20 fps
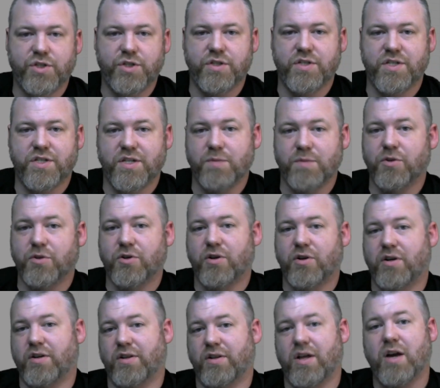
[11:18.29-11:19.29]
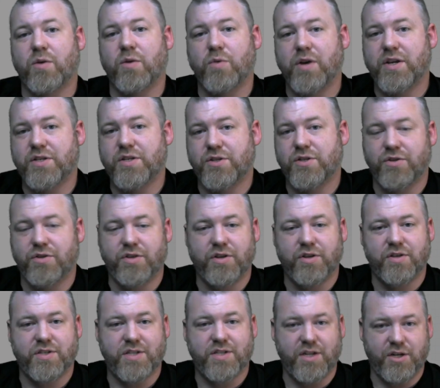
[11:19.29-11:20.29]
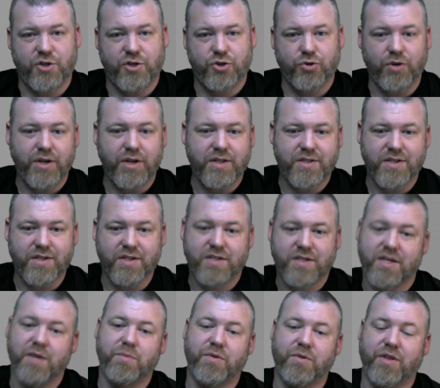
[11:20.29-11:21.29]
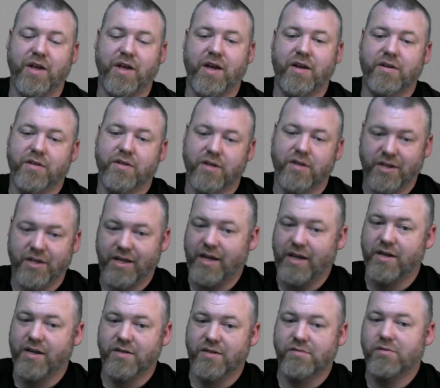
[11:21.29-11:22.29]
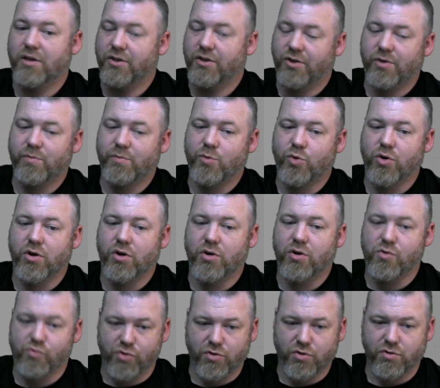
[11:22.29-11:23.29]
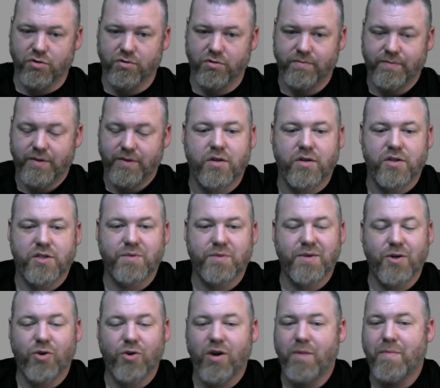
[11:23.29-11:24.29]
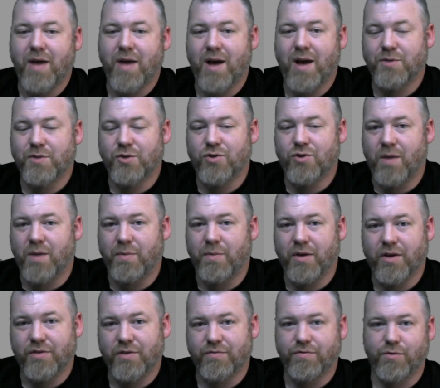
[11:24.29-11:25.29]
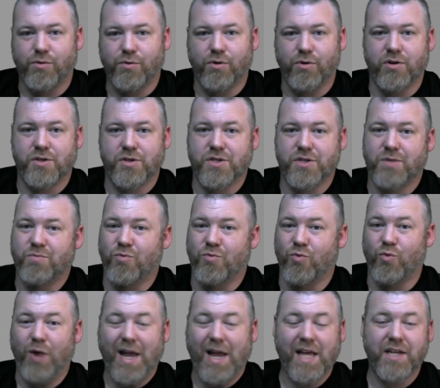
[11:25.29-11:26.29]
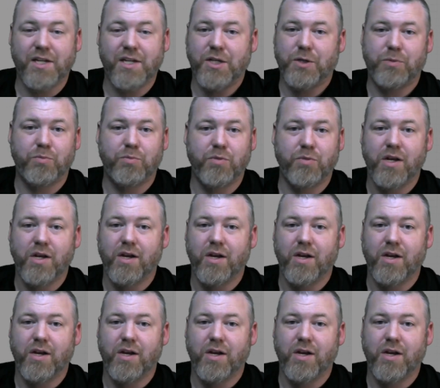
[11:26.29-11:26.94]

is similar in a lot of ways to the city streets, except that, again, a little more rural. This would be a great map to drop in for some random